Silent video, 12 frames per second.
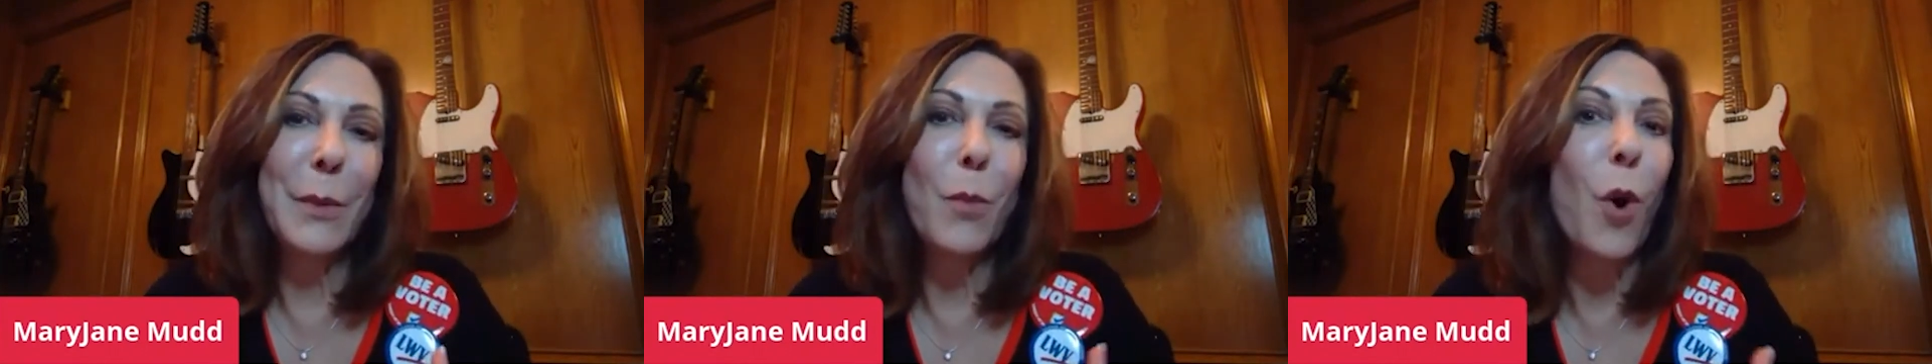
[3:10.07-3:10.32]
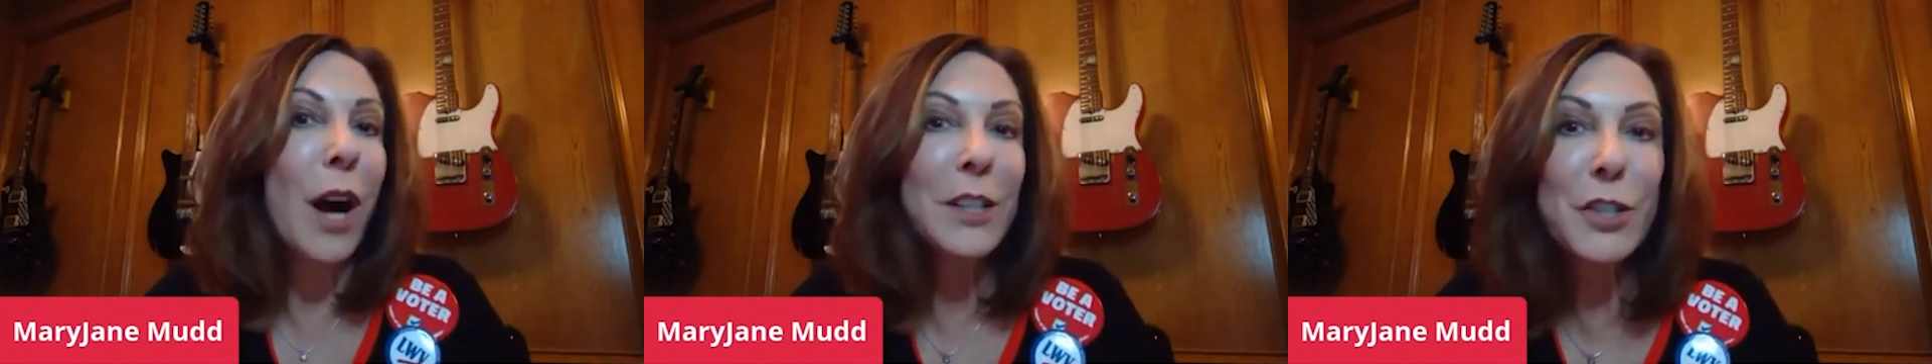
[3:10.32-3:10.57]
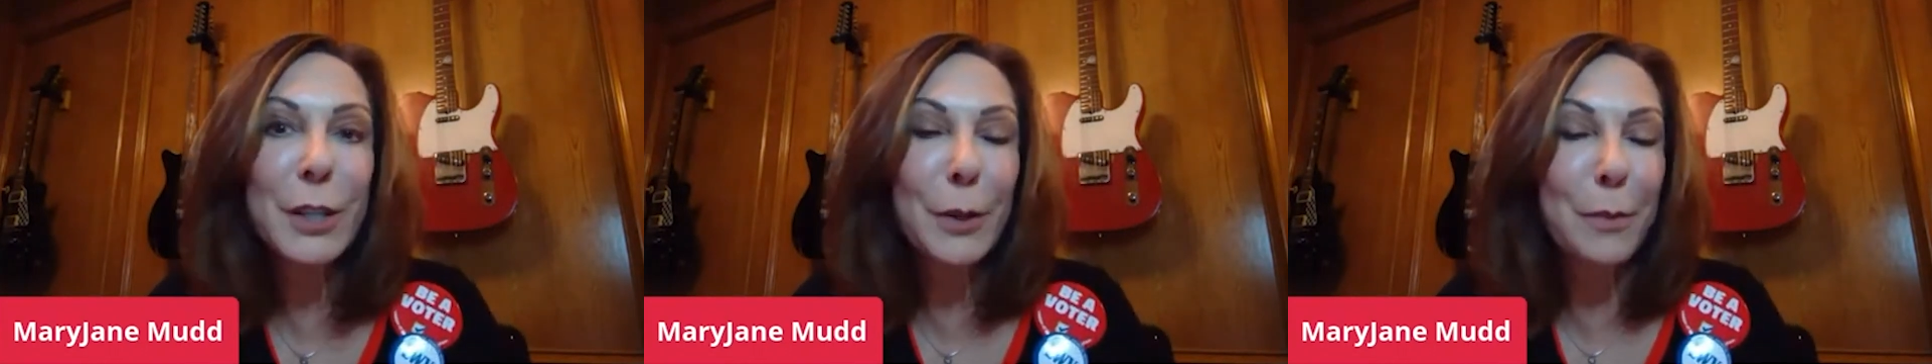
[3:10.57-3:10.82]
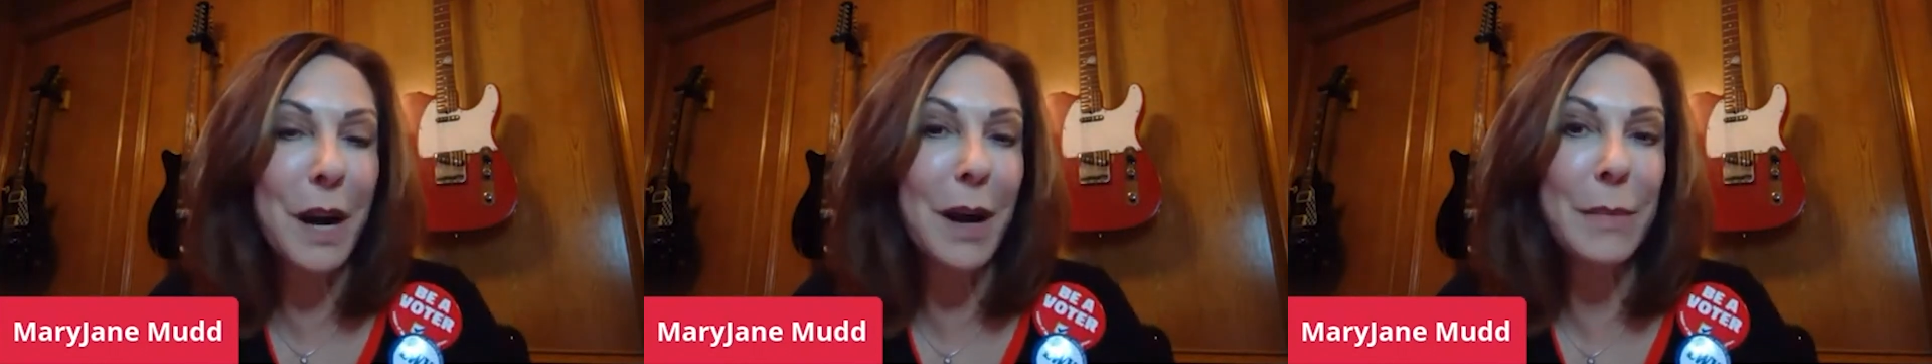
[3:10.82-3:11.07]
they watch
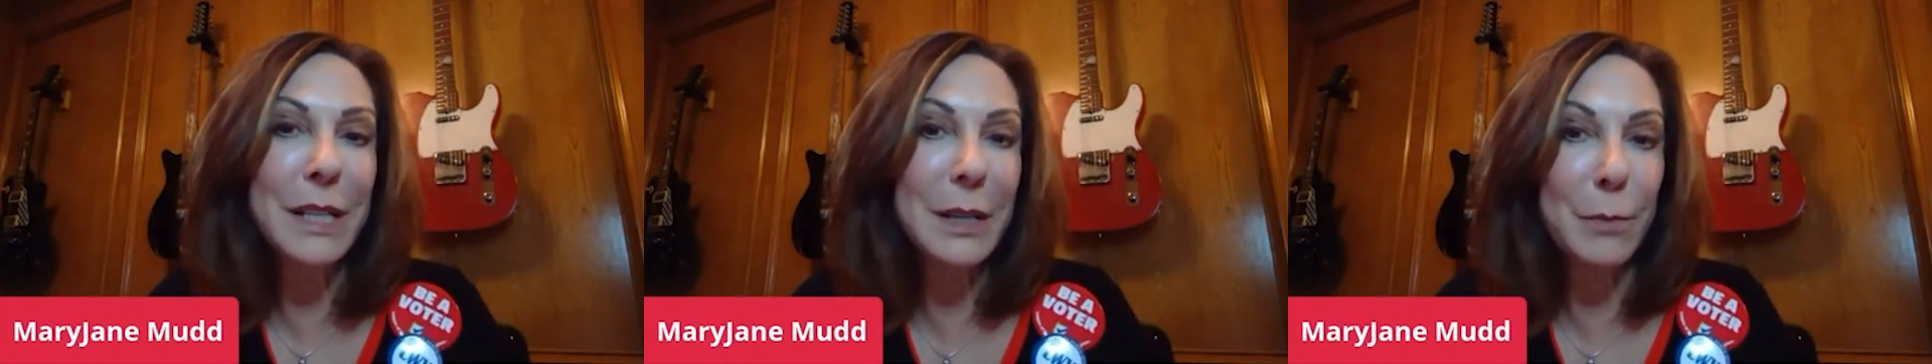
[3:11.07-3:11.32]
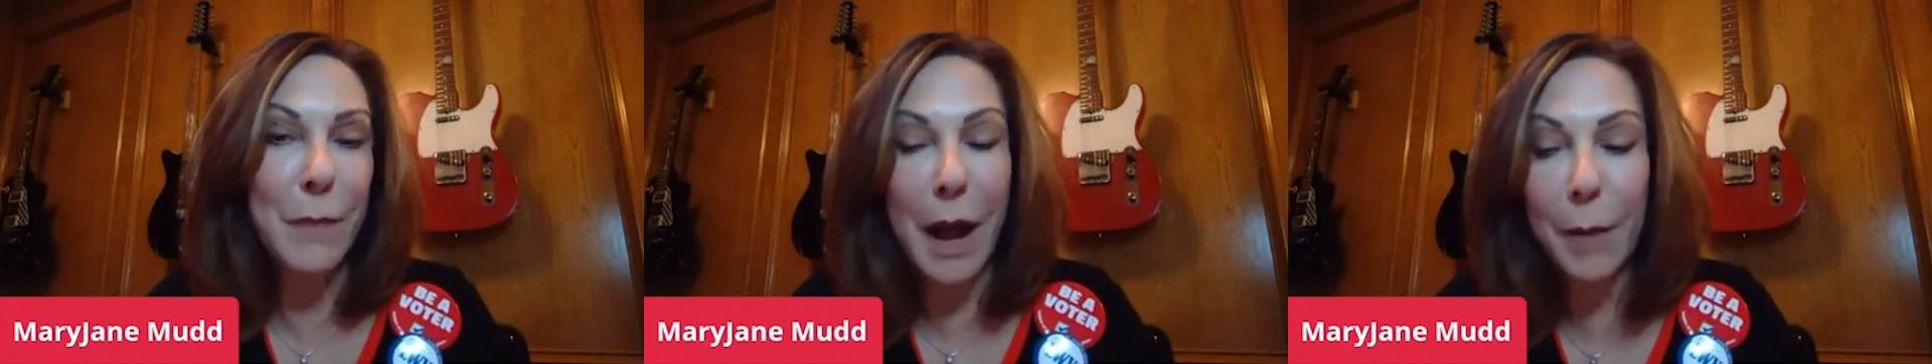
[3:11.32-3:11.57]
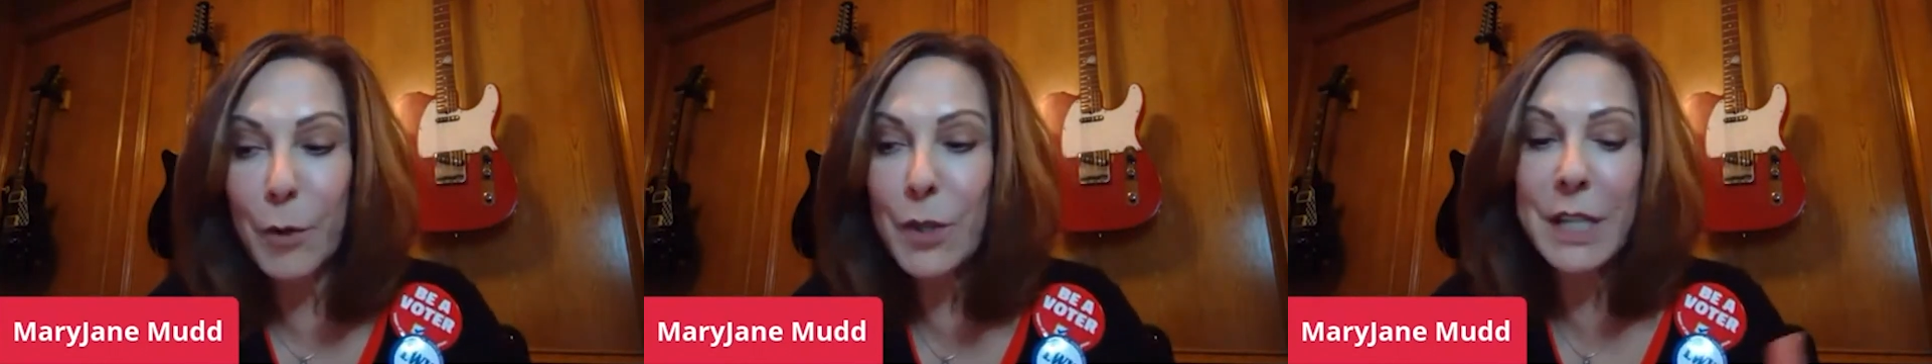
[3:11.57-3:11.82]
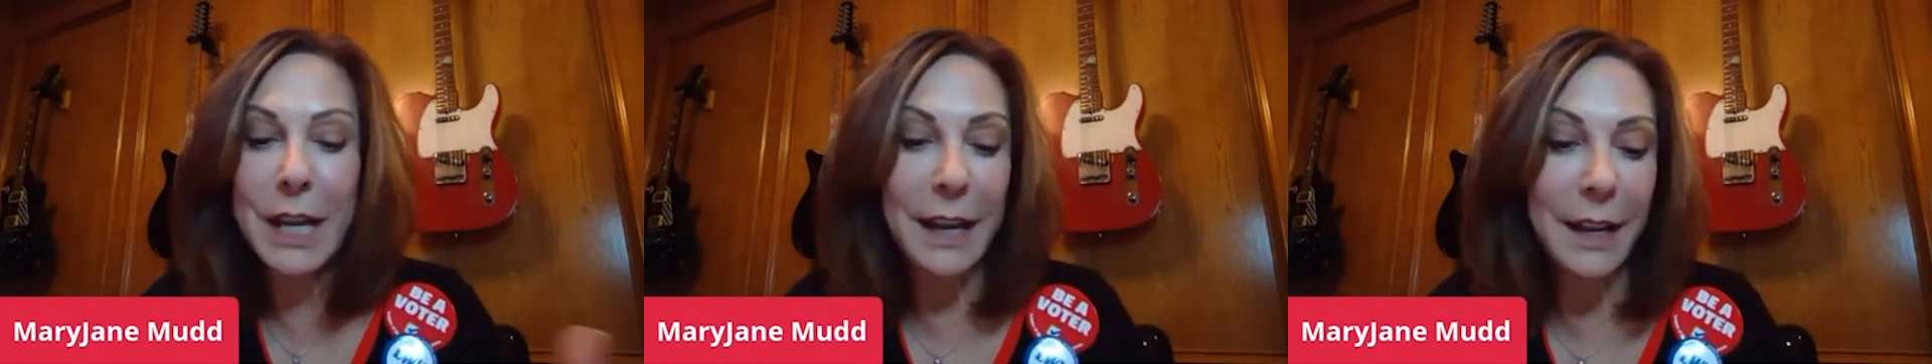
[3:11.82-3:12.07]
their mom
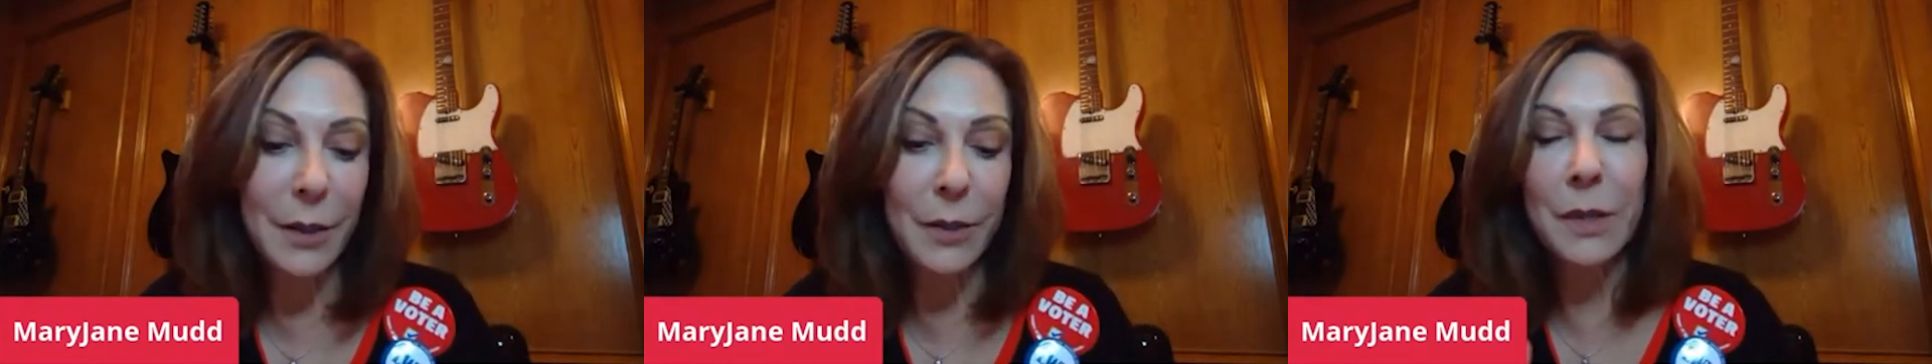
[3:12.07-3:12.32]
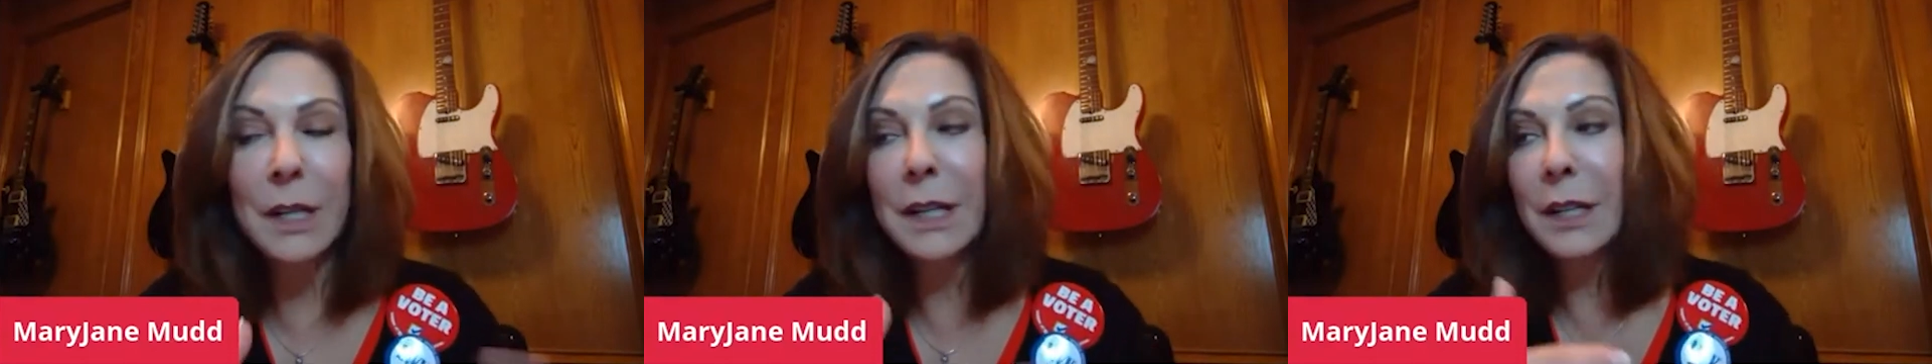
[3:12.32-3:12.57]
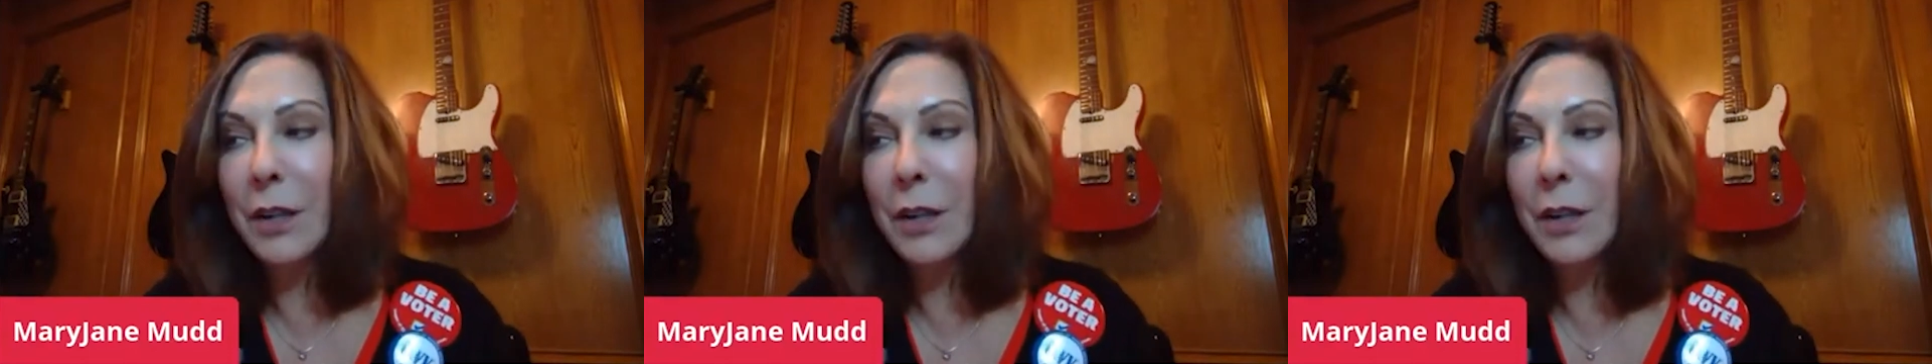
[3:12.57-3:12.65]
or dad or